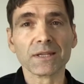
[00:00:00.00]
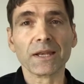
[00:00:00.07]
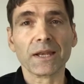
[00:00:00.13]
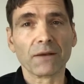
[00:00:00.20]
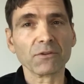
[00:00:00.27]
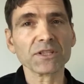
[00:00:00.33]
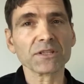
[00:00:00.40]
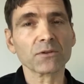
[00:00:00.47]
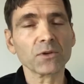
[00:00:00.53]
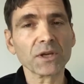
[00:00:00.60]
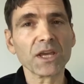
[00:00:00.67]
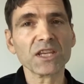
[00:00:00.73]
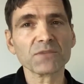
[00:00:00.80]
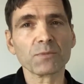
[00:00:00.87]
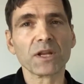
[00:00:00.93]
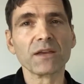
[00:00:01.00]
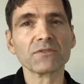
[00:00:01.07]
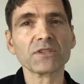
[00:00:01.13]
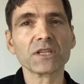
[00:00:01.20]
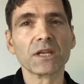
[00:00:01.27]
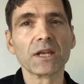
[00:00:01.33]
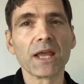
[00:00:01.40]
in every single case, but I have
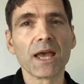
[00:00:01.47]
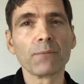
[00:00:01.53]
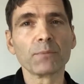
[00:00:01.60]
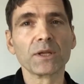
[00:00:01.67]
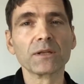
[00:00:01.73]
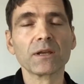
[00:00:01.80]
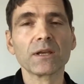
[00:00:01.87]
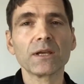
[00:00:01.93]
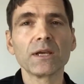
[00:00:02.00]
seen it happen,